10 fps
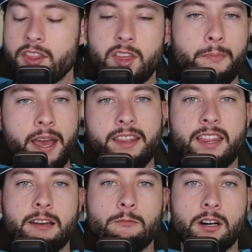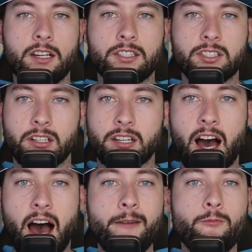The main thing was, look,
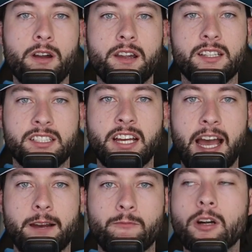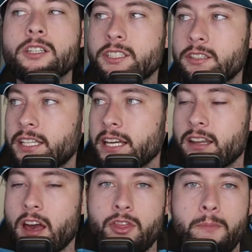I wanted the Jaguars to
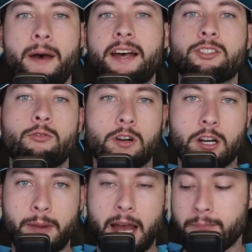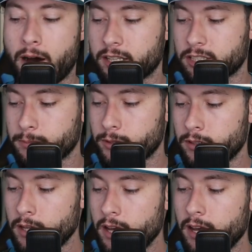get the best quarterback possible,